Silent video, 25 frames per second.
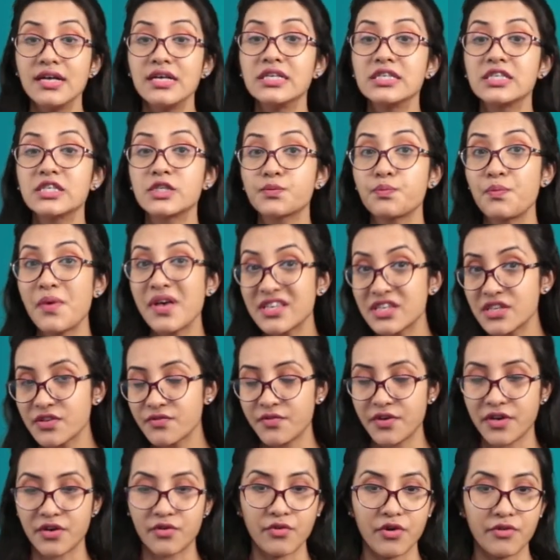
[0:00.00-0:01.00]

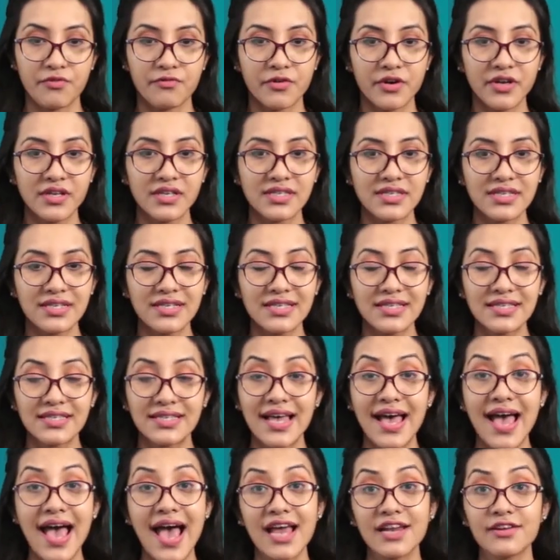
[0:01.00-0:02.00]
specific references,
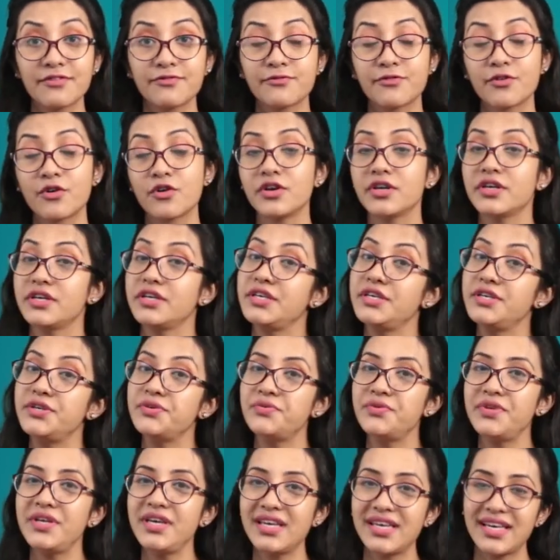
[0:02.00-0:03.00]
and for
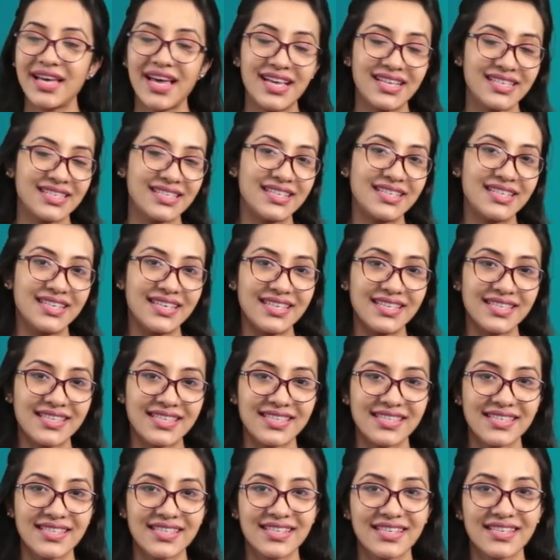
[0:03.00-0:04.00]
unique
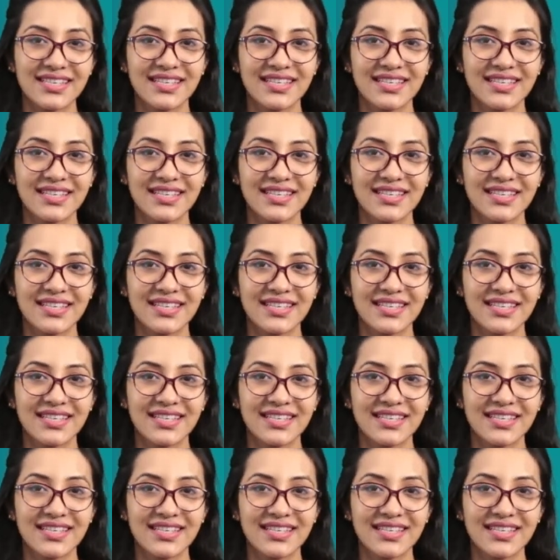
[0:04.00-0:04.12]
entities.